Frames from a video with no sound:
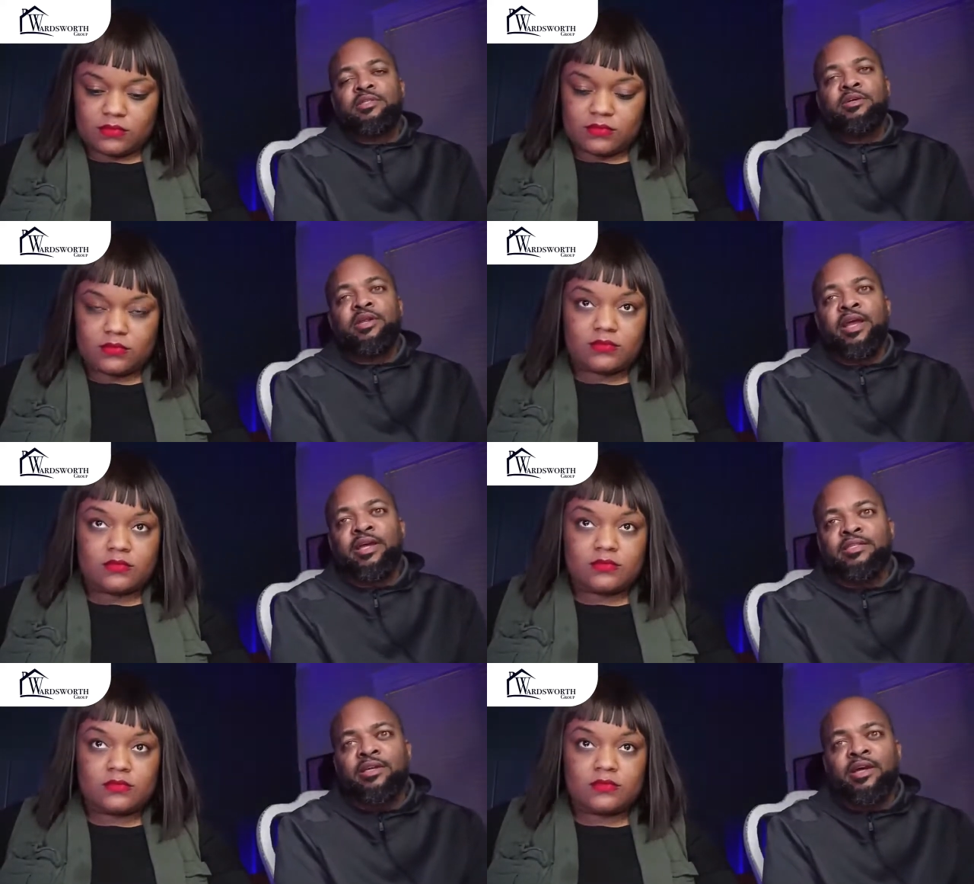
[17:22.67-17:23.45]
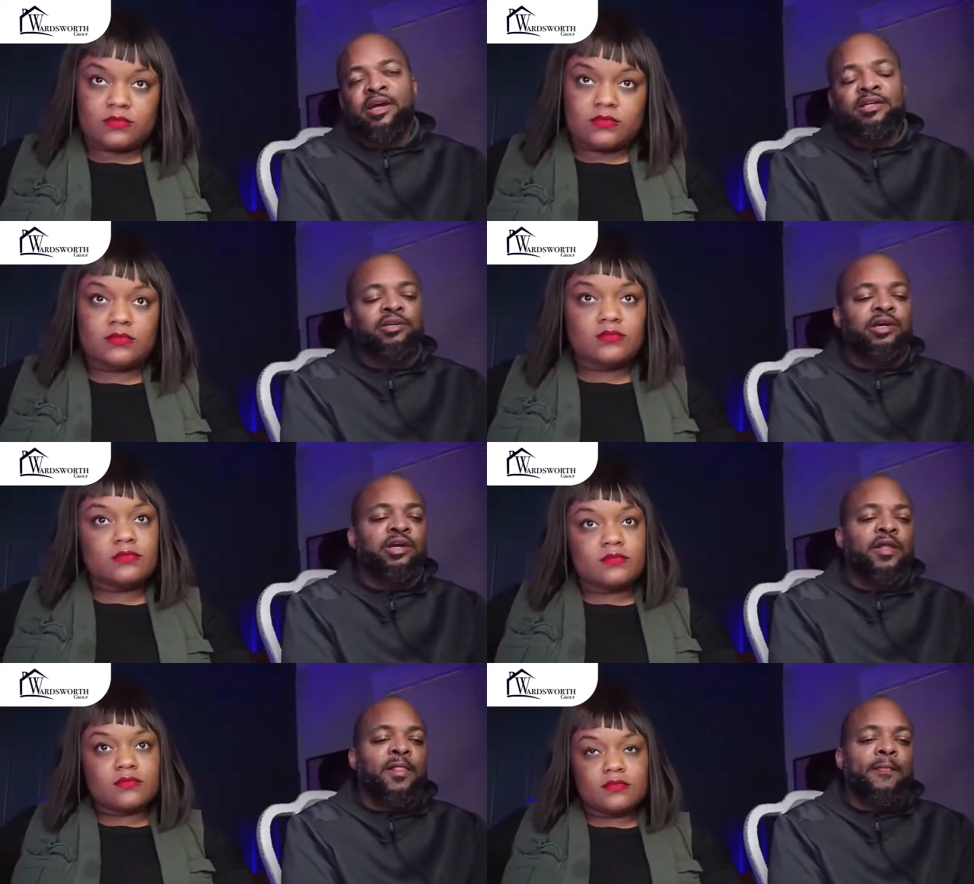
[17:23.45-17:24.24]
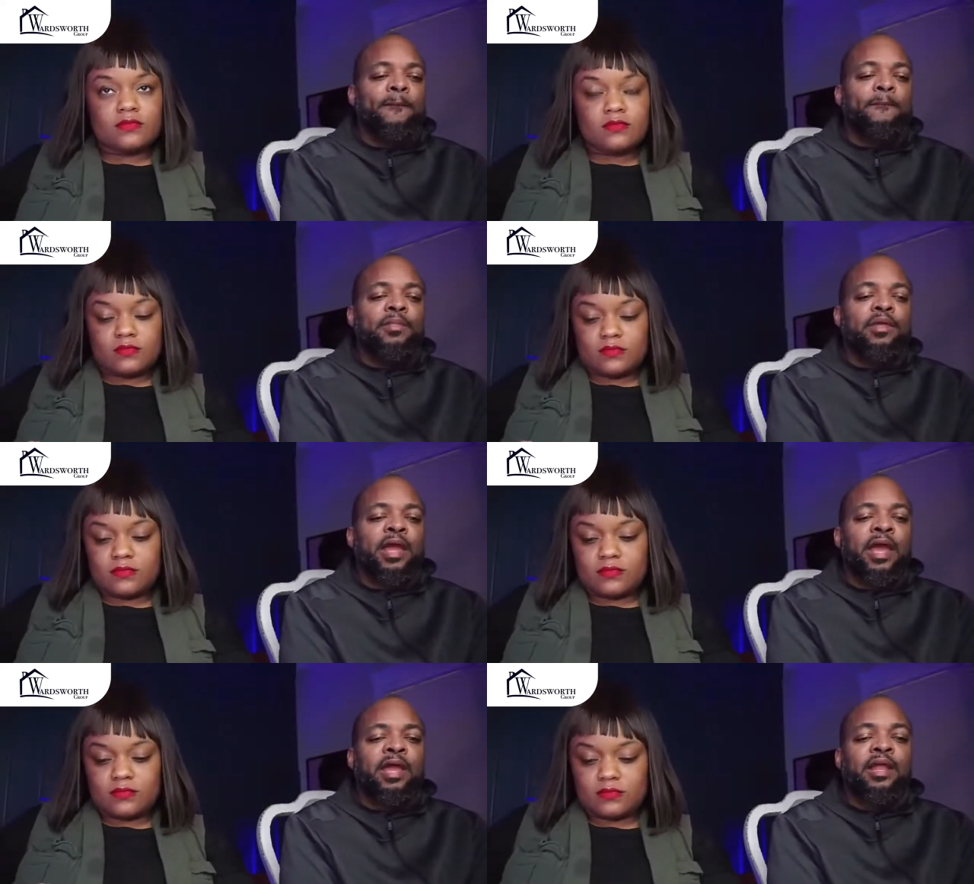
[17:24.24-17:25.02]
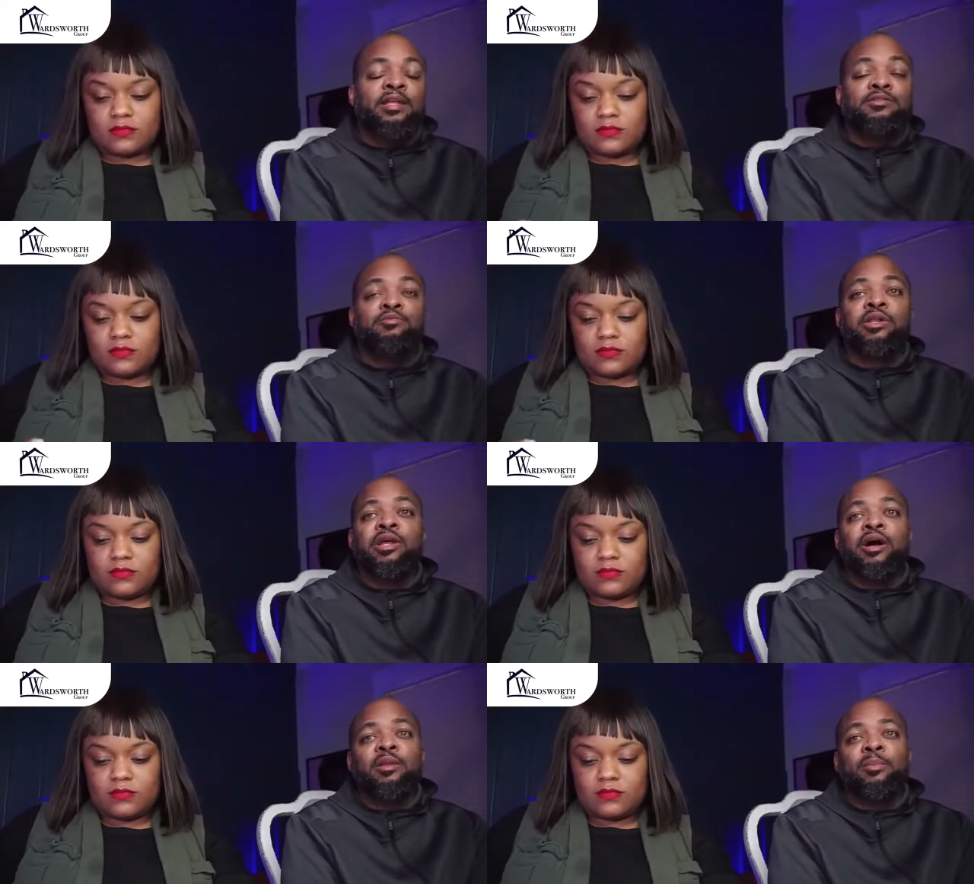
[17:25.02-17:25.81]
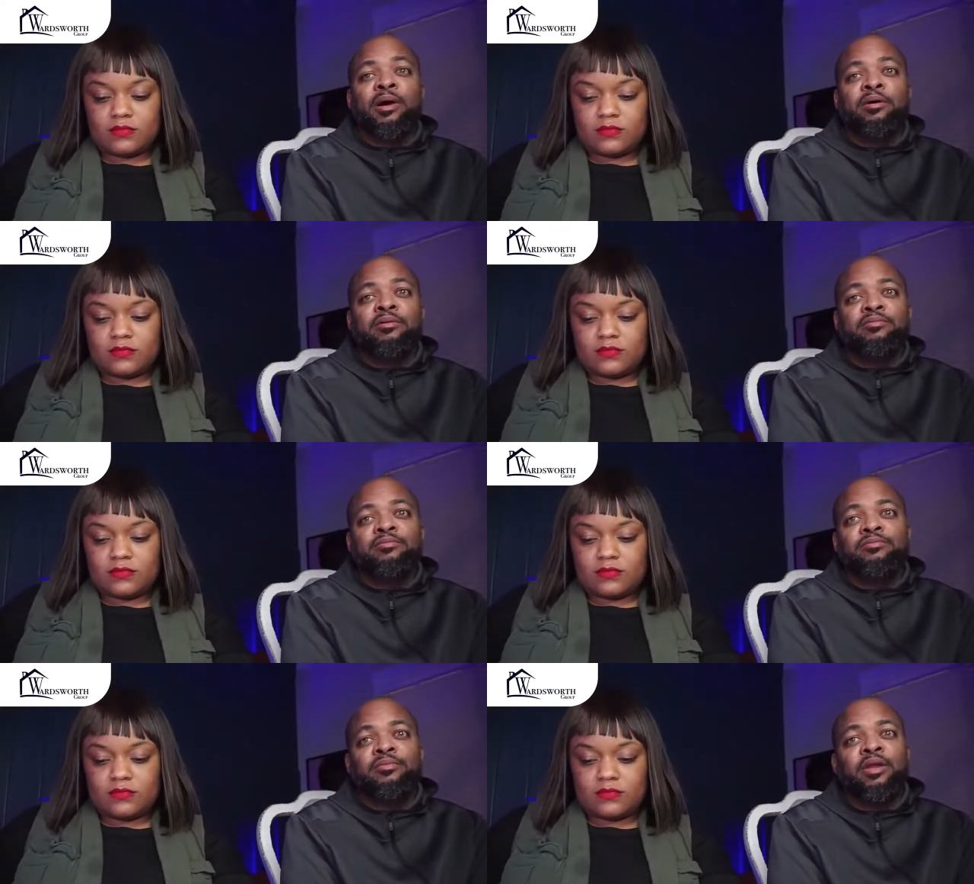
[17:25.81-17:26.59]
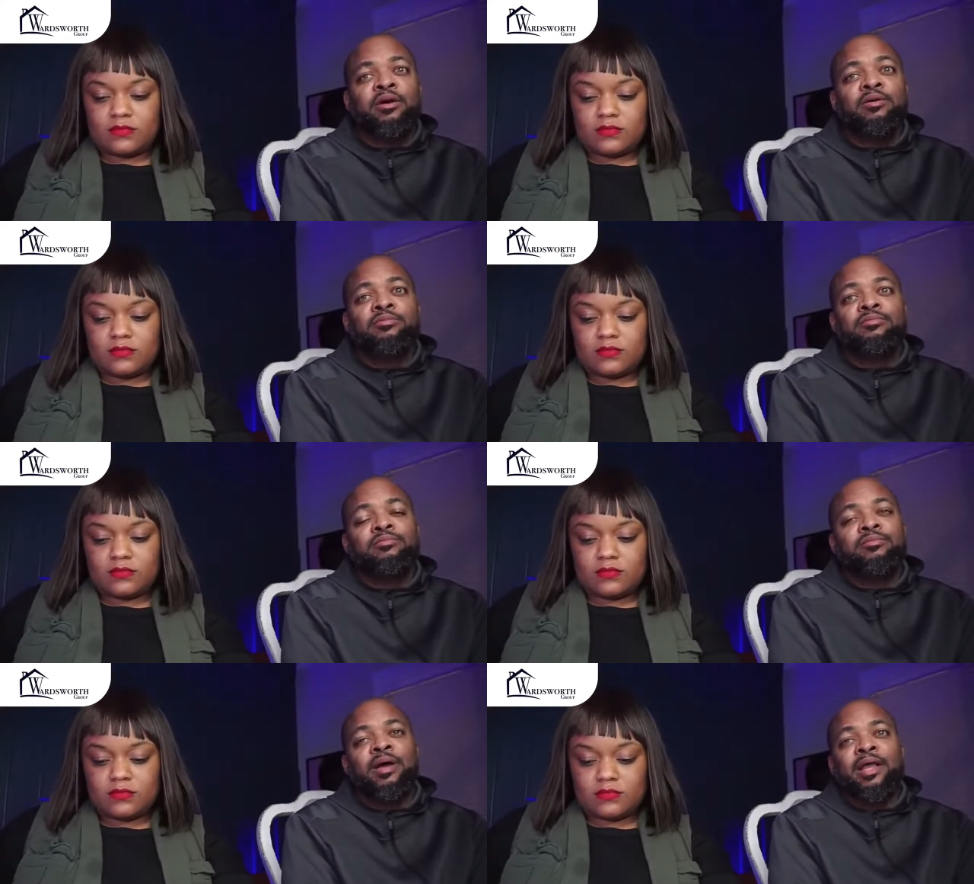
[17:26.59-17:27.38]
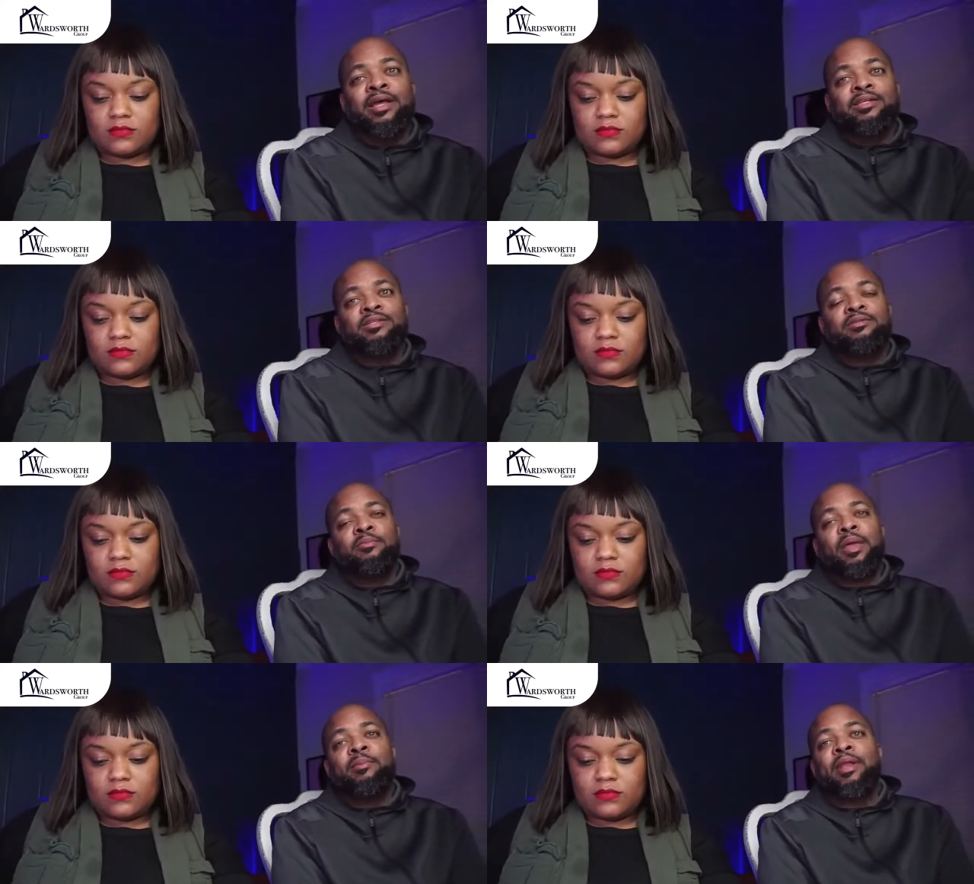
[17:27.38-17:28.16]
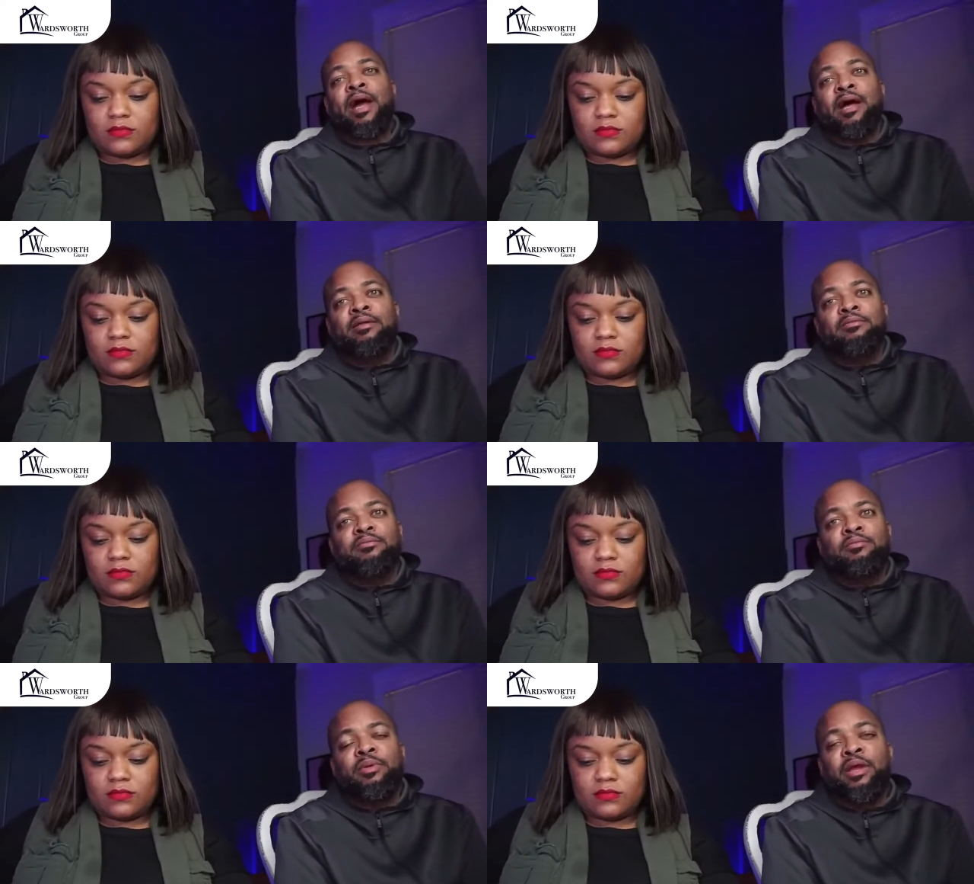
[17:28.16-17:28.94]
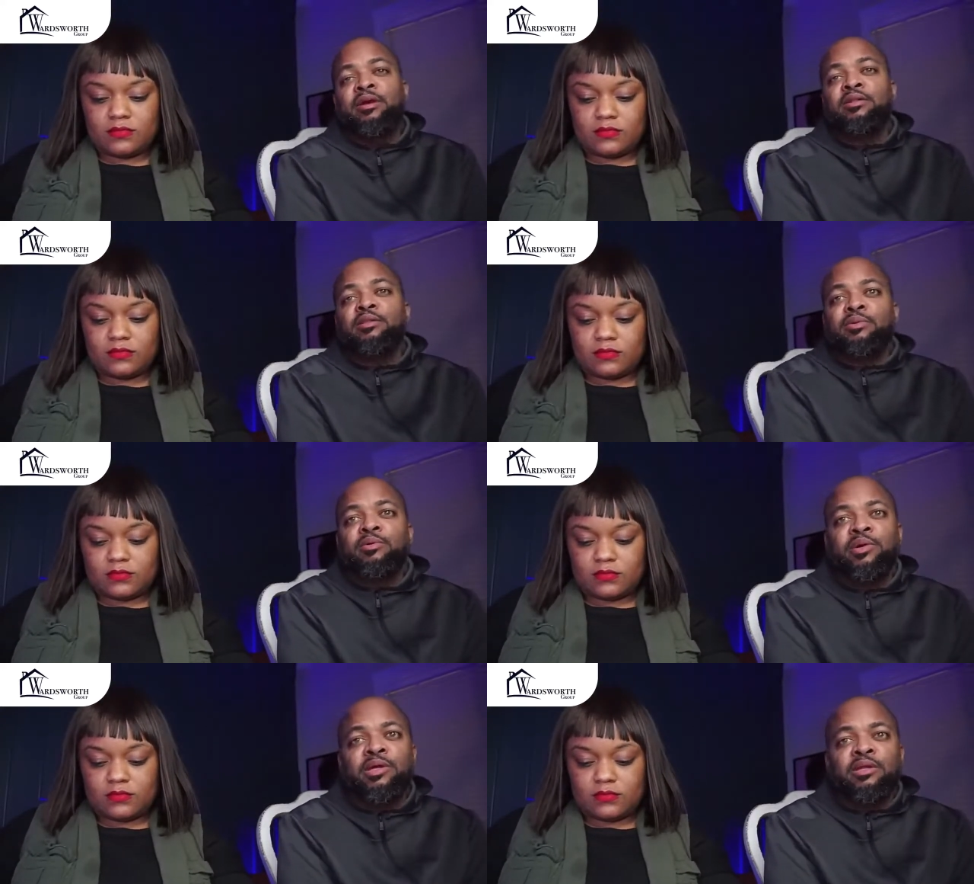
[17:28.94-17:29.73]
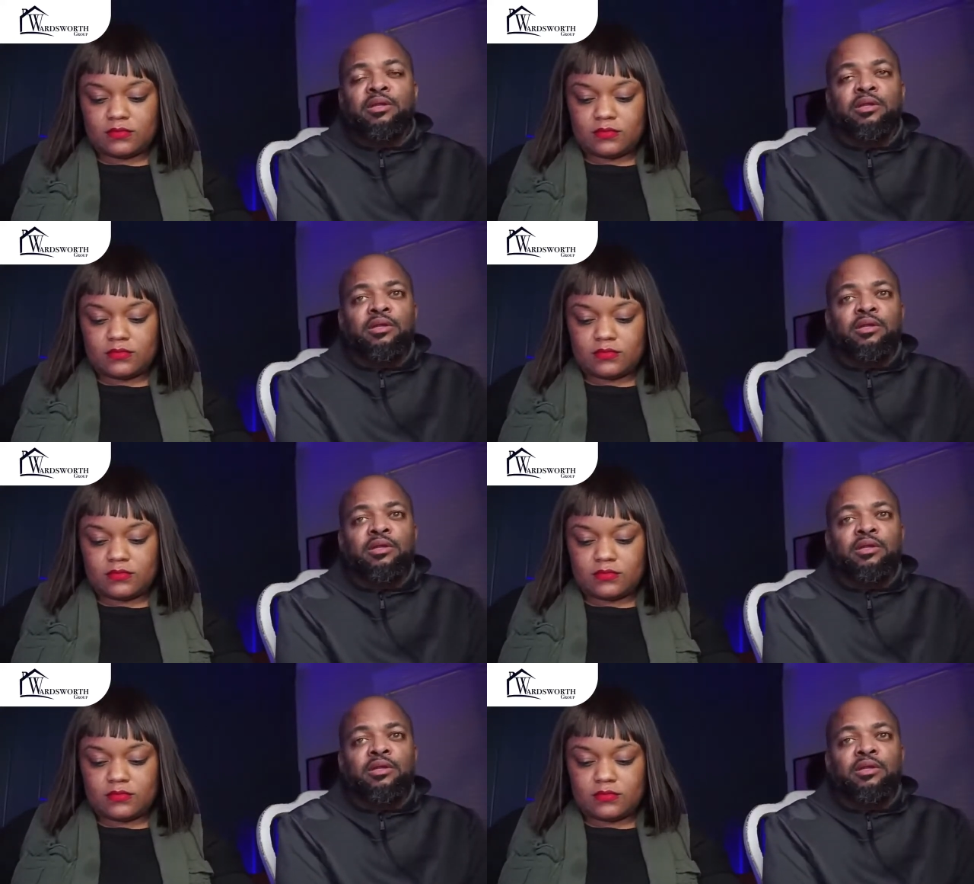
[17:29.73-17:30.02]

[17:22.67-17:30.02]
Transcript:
Speaker 1: deal that he has in the contract, and it's really all about you know I guess maybe not being comfortable with